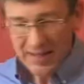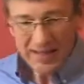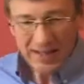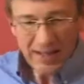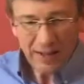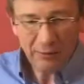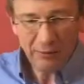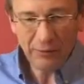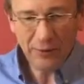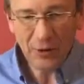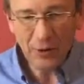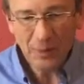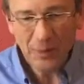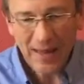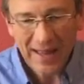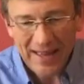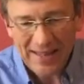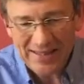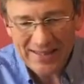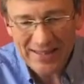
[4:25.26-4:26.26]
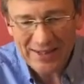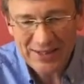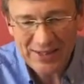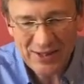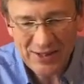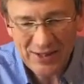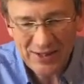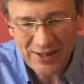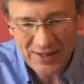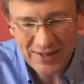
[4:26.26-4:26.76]
a few
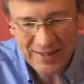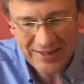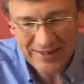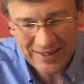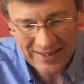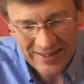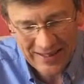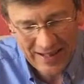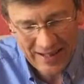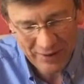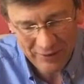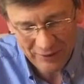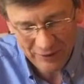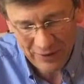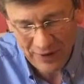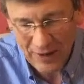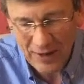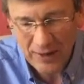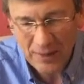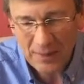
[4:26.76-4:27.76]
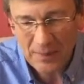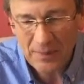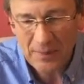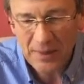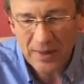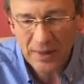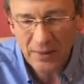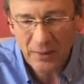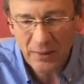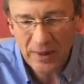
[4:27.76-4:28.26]
passages today from
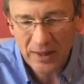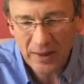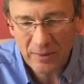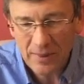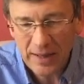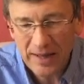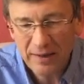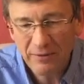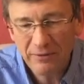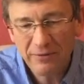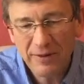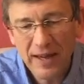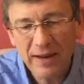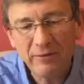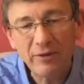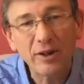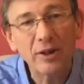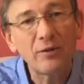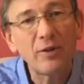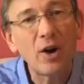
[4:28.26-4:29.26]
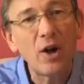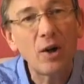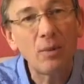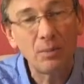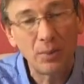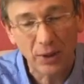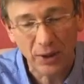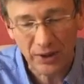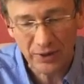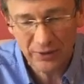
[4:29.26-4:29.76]
one of my favorite of all
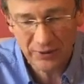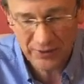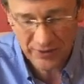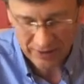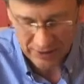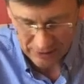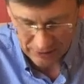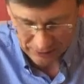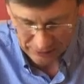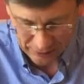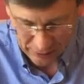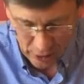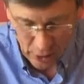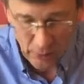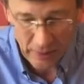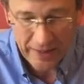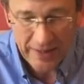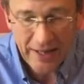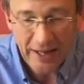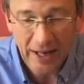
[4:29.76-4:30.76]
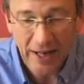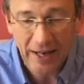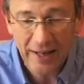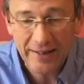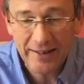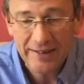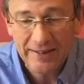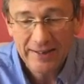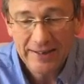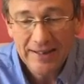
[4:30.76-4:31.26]
books called Knowing
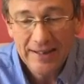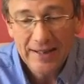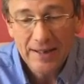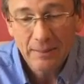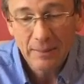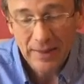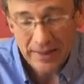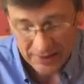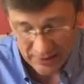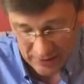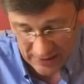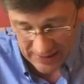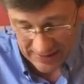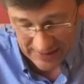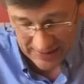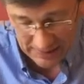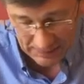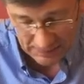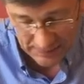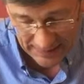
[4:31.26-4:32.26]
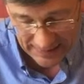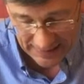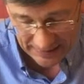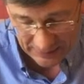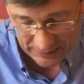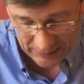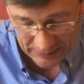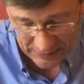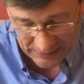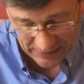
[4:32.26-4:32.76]
God by J I
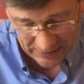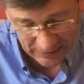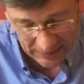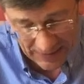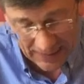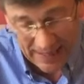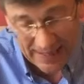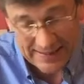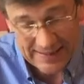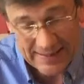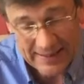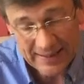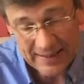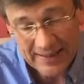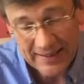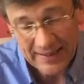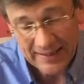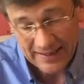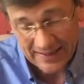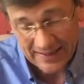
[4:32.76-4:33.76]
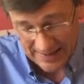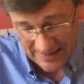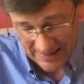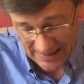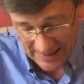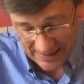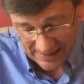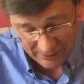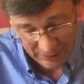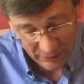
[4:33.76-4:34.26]
Packer. It's a classic.
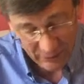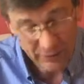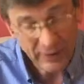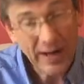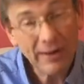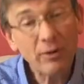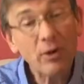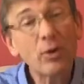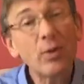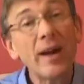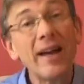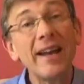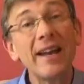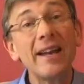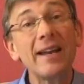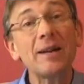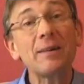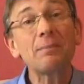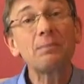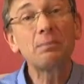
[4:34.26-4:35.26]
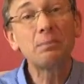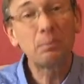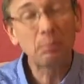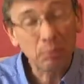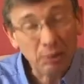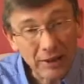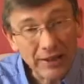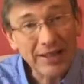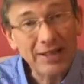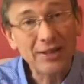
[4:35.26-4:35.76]
If you've never read it,
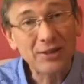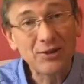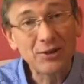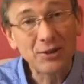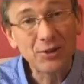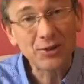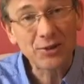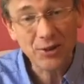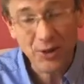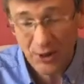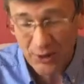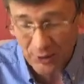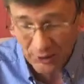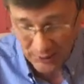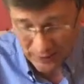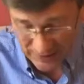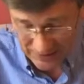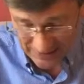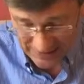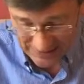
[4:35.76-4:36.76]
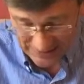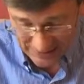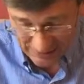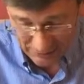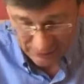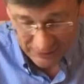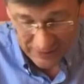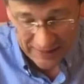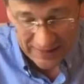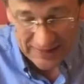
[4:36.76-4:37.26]
please do so. It's a
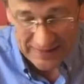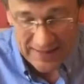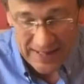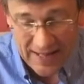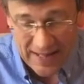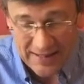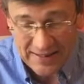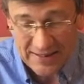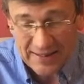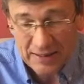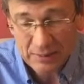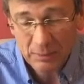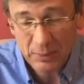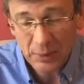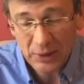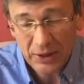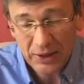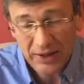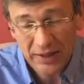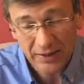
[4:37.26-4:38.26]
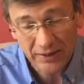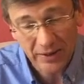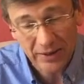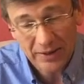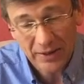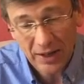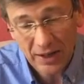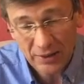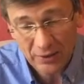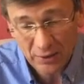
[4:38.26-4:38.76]
fantastic book on the
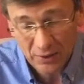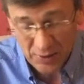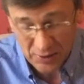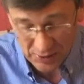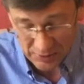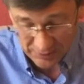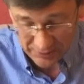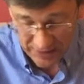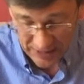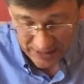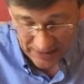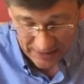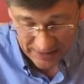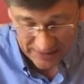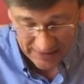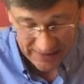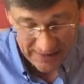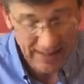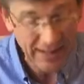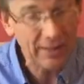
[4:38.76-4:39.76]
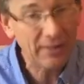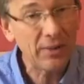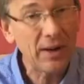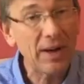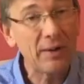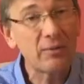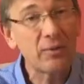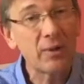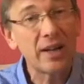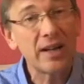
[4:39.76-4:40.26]
doctrines of God, and I've,
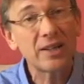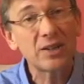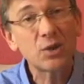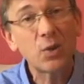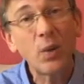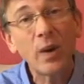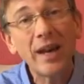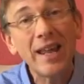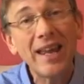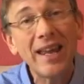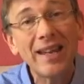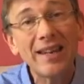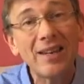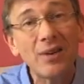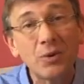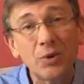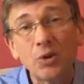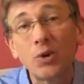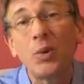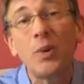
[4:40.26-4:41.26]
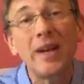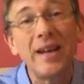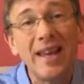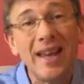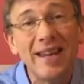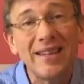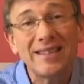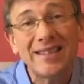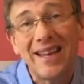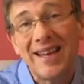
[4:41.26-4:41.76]
I've read it twenty,
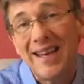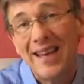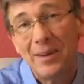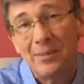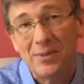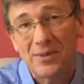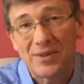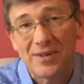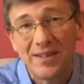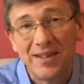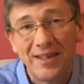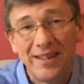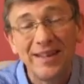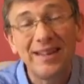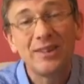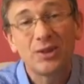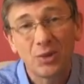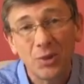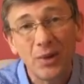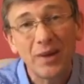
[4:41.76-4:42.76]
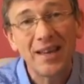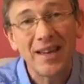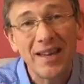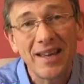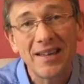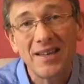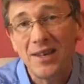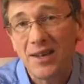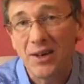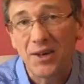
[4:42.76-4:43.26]
twenty-eight times in
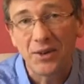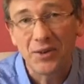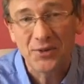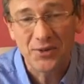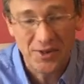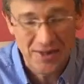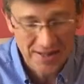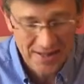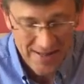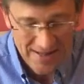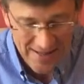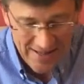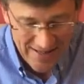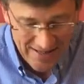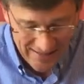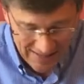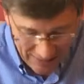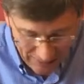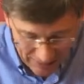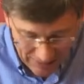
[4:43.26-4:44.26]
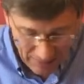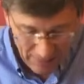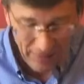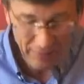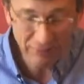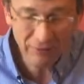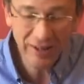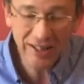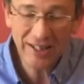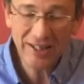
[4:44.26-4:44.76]
twenty-eight years. And every time I
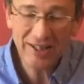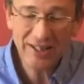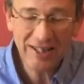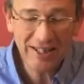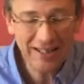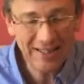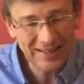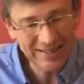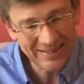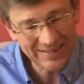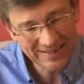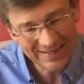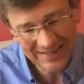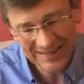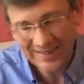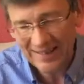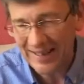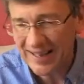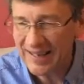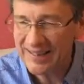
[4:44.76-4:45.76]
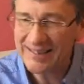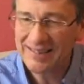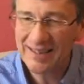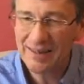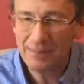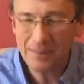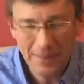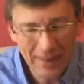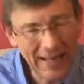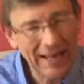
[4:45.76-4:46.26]
finish it, I say,
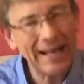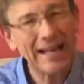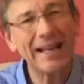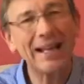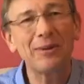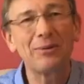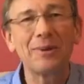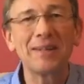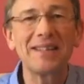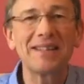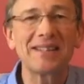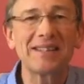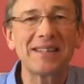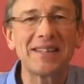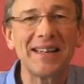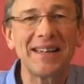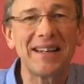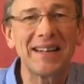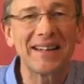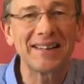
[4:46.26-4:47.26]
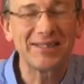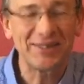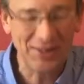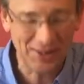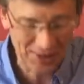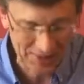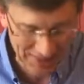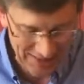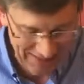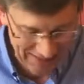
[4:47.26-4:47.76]
man, I got to read this again next
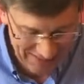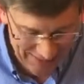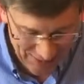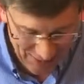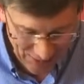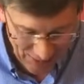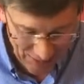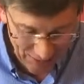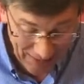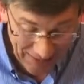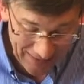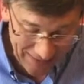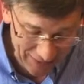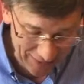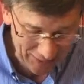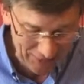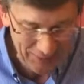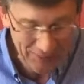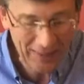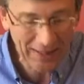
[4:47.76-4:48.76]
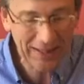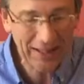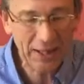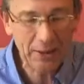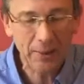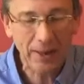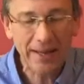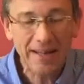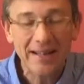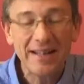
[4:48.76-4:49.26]
year. And so I do. Well,
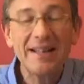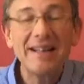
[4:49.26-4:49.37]
anyway,